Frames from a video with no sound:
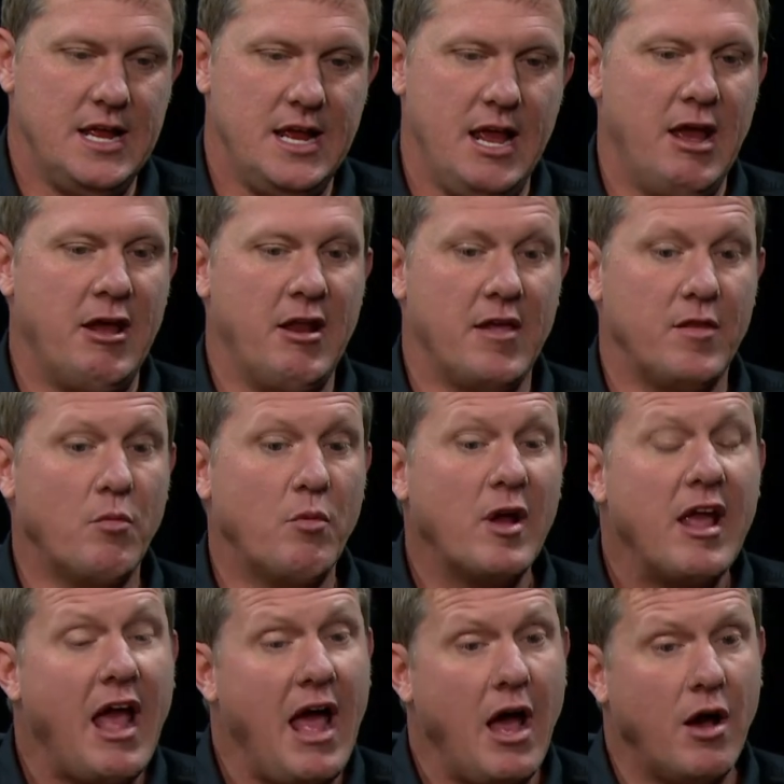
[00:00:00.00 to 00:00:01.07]
And on the
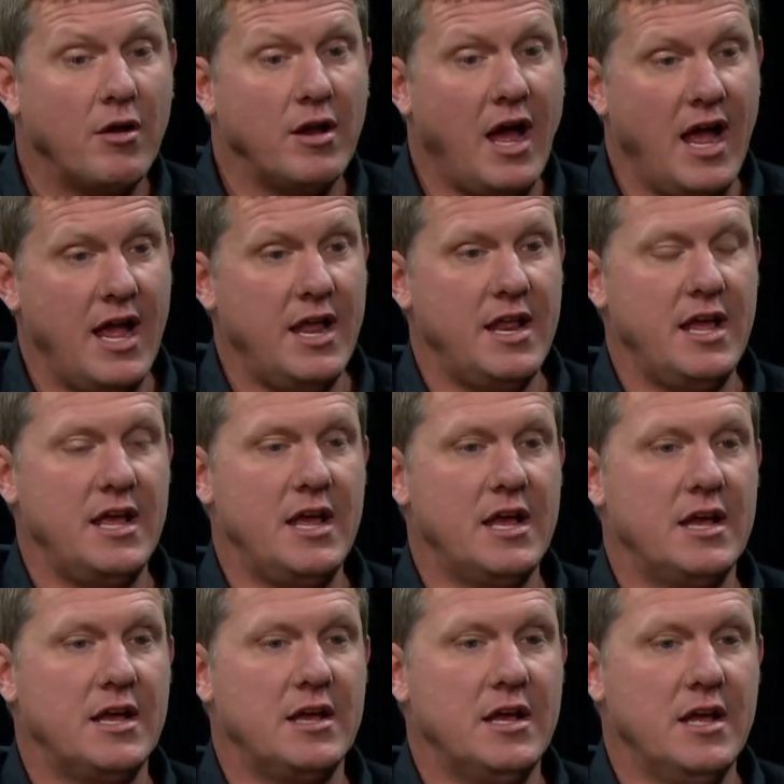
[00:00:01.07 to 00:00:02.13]
way out, I had a,
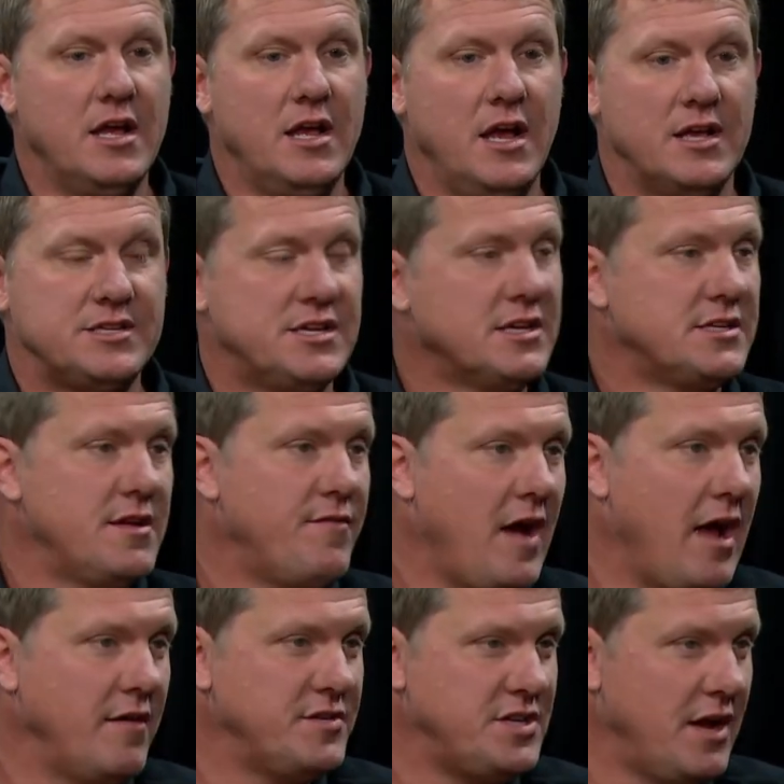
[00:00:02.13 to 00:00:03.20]
uh, a
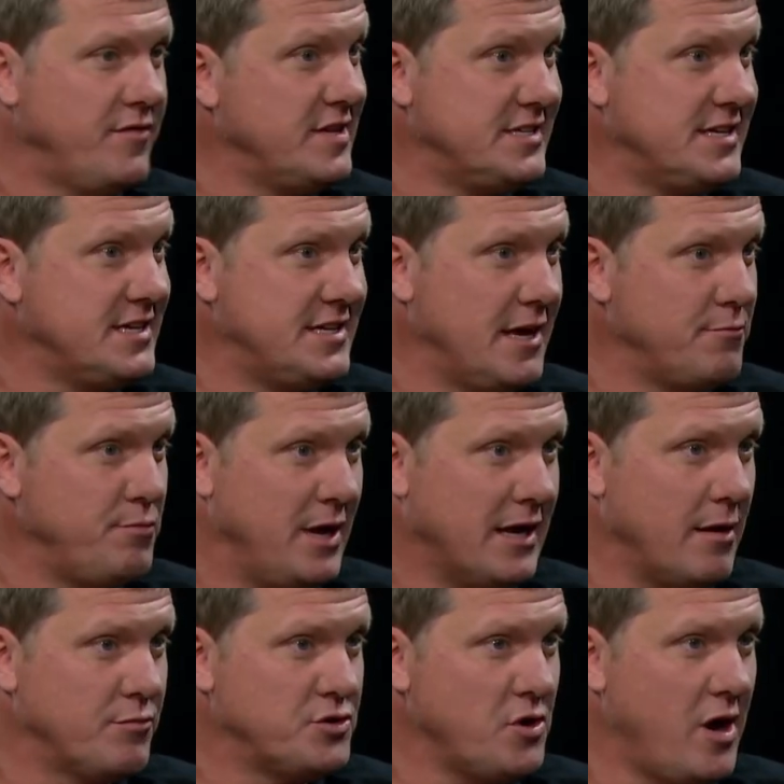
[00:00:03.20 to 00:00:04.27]
65 Chevy C10
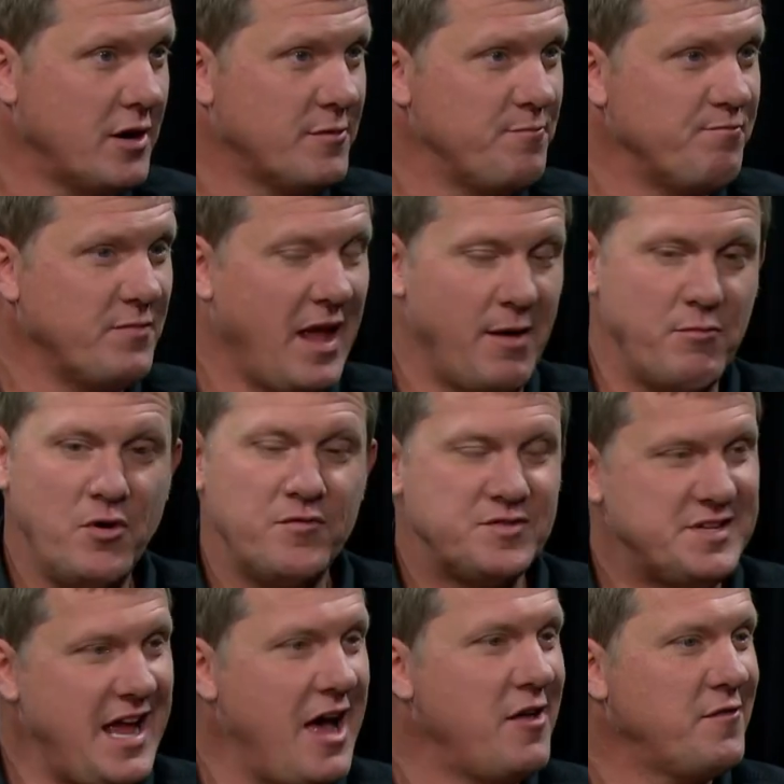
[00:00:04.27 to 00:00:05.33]
pickup truck. I moved
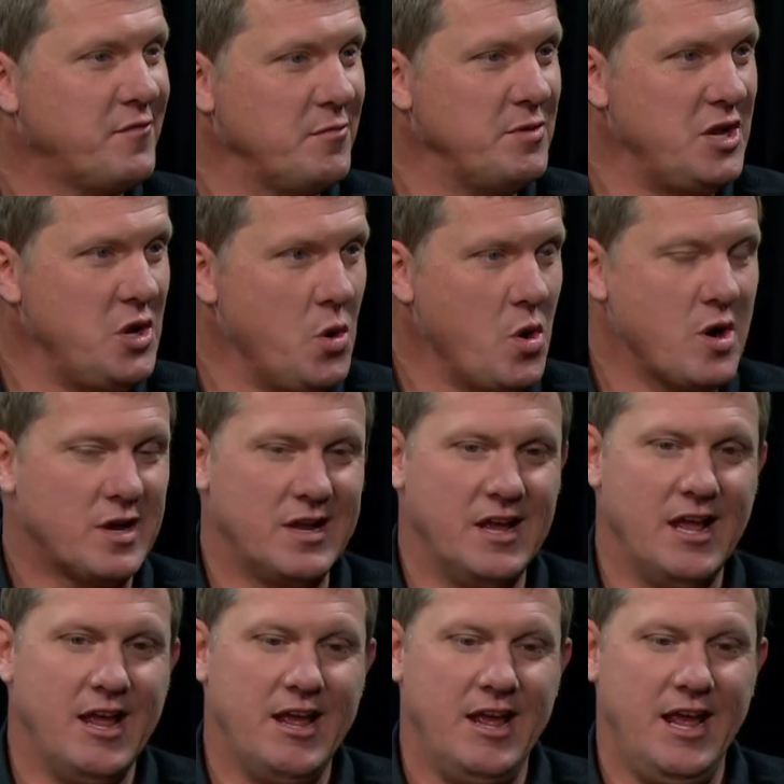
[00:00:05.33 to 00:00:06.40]
south from New York
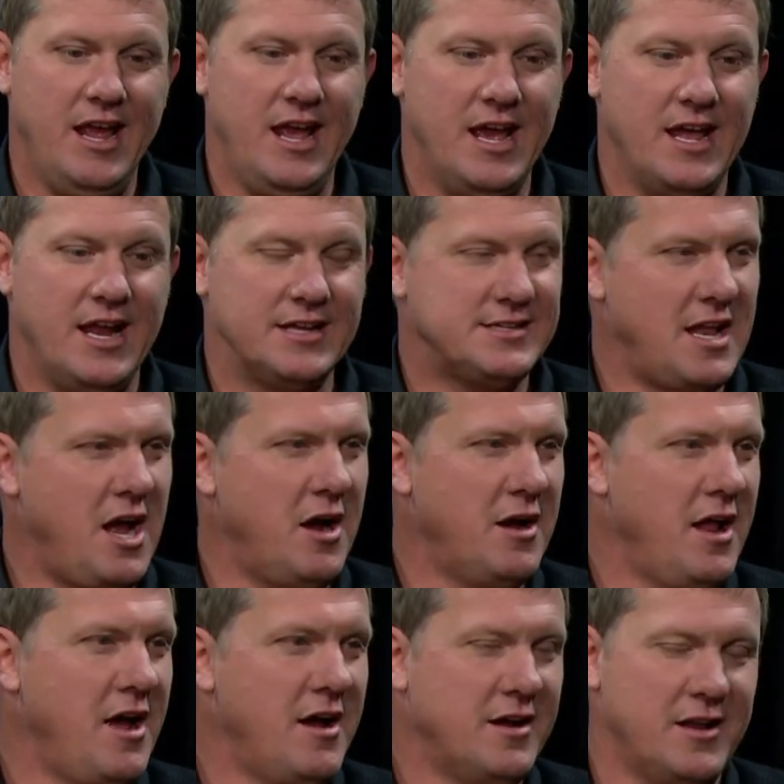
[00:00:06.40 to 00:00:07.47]
and I said, I'm
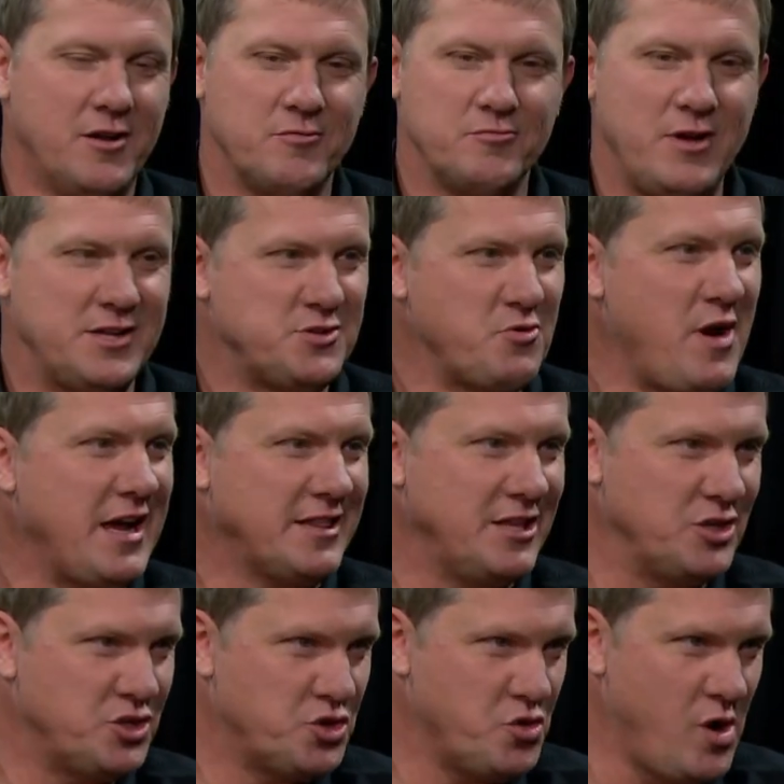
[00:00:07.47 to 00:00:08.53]
gonna, I'm gonna, resurrect
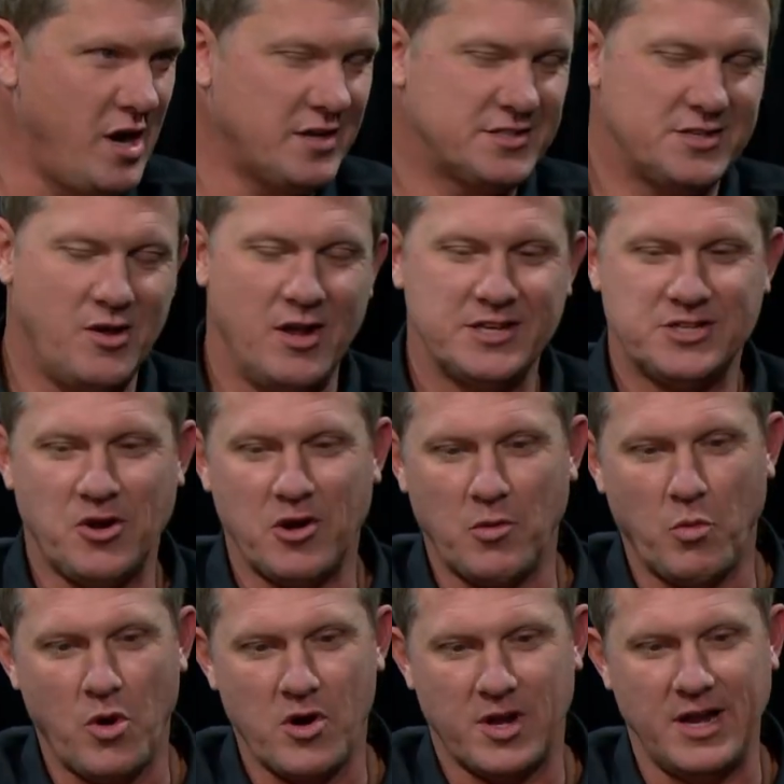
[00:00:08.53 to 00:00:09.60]
this truck. So I started
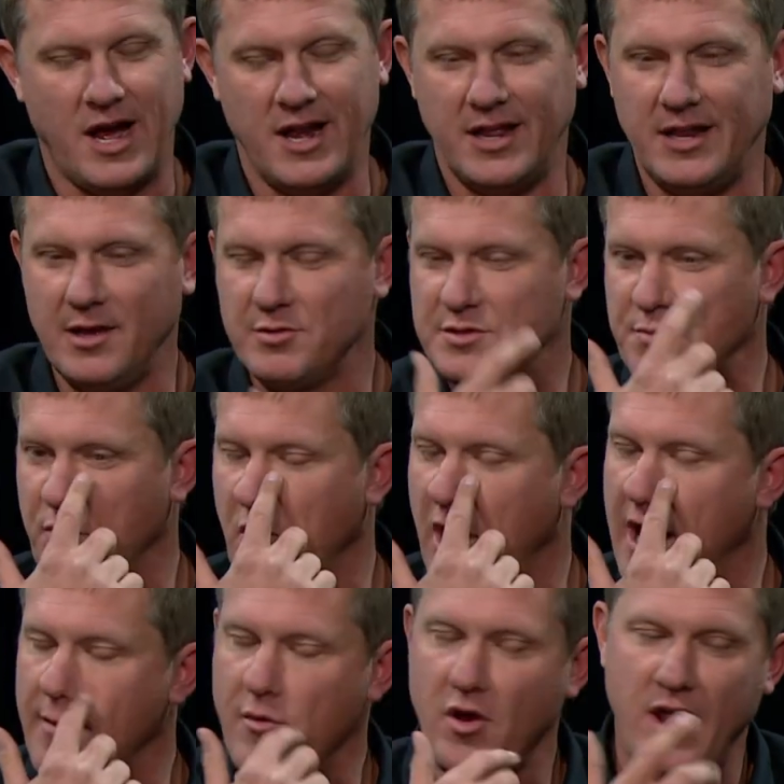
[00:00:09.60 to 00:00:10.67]
working on it. It was
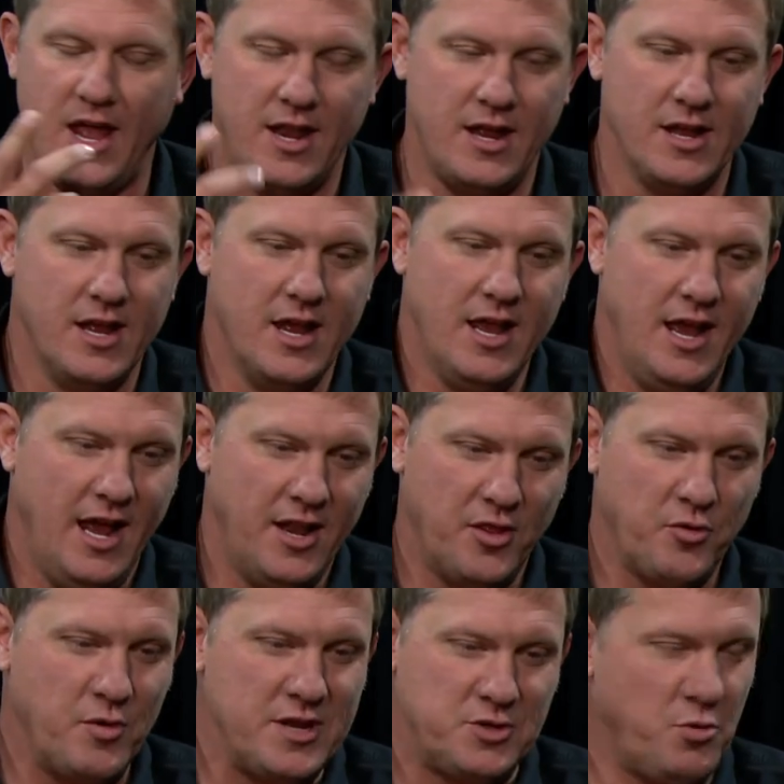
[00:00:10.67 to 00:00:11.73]
primer, had a, had a
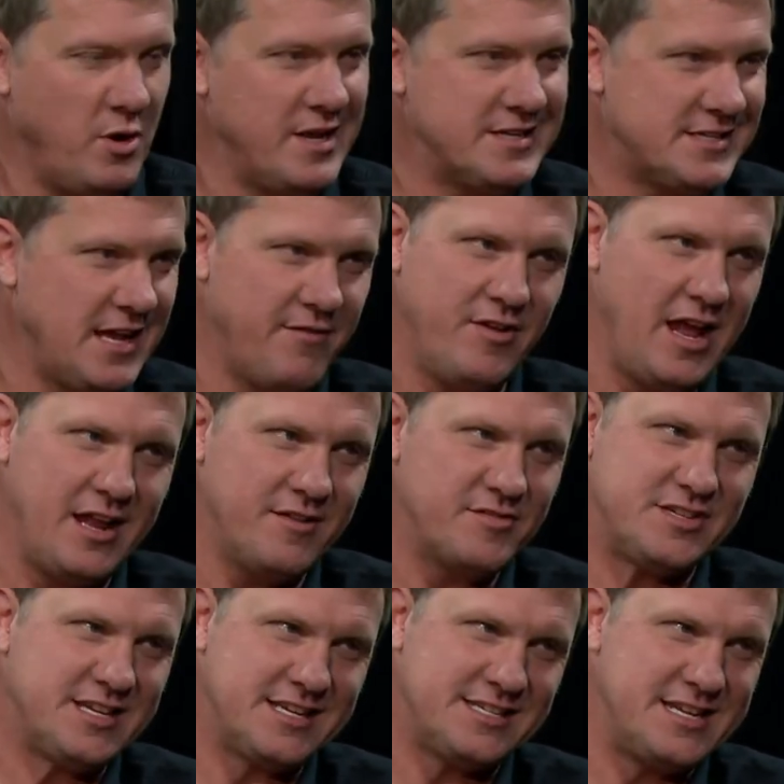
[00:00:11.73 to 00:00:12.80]
327 out of
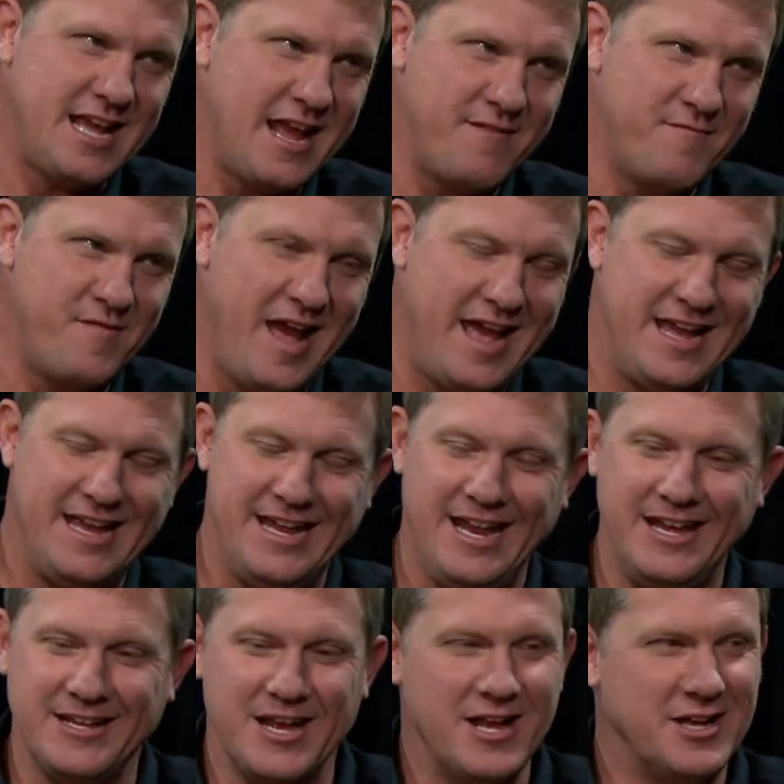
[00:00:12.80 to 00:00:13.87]
68 vet in
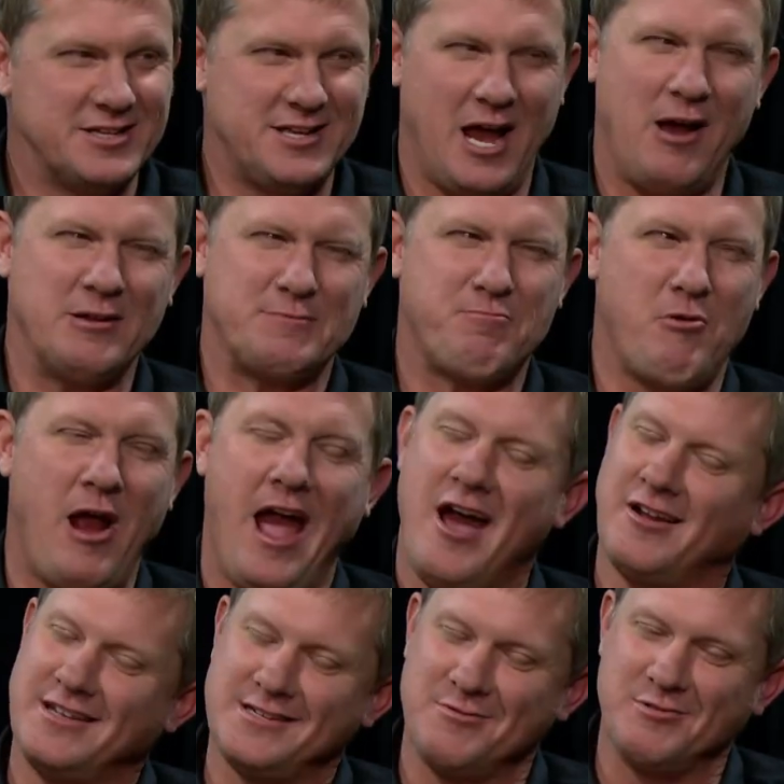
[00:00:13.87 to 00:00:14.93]
it. so I was
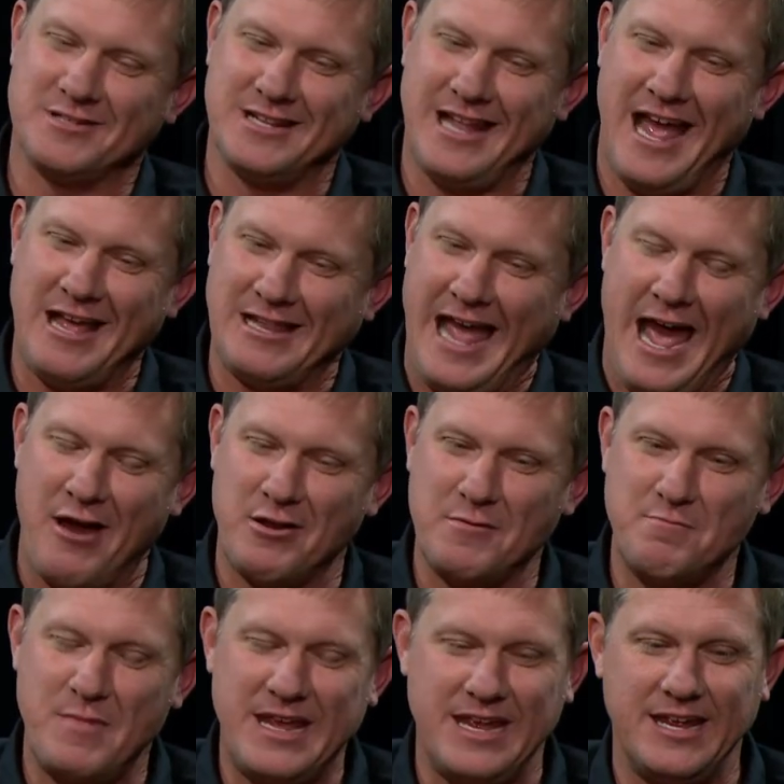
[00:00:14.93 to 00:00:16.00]
proud because it was loud
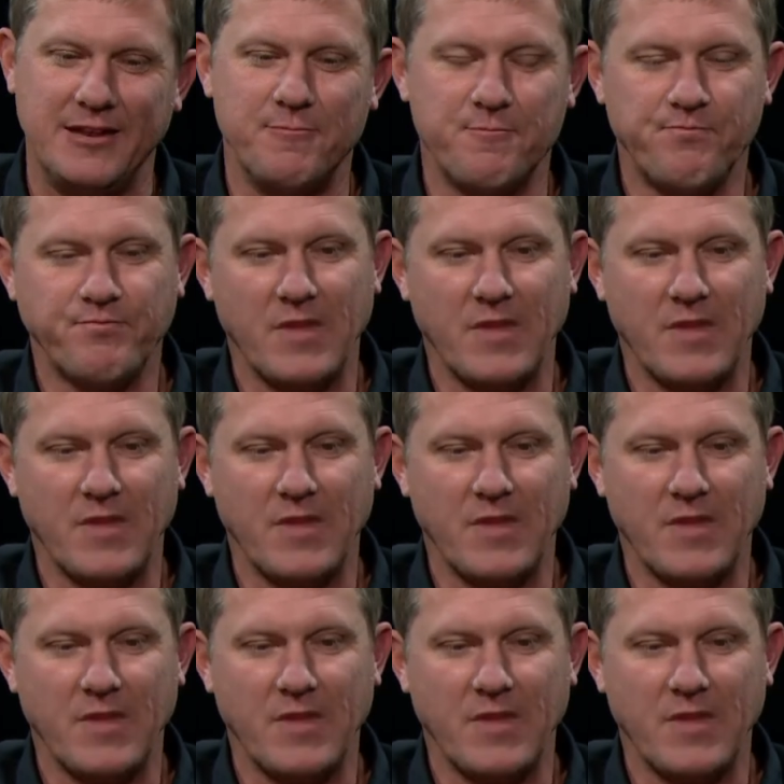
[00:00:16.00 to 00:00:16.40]
and mean.